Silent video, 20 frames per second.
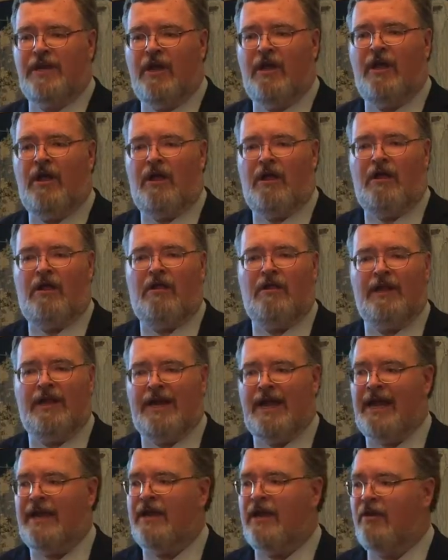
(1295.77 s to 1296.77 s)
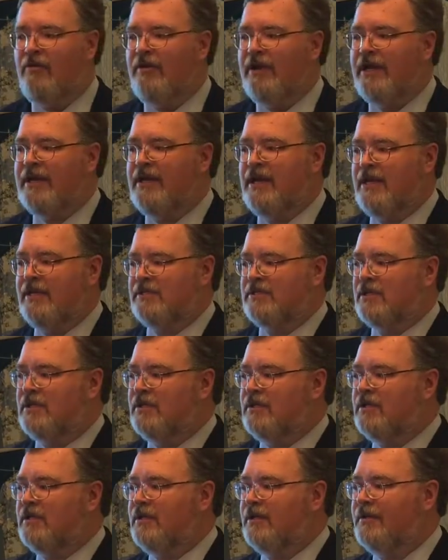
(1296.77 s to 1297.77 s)
all, and I know it
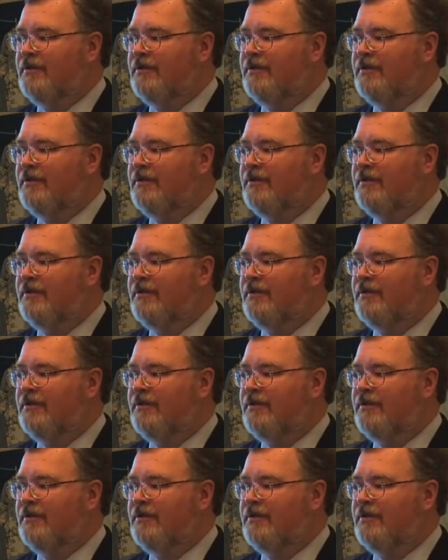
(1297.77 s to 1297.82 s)
doesn't,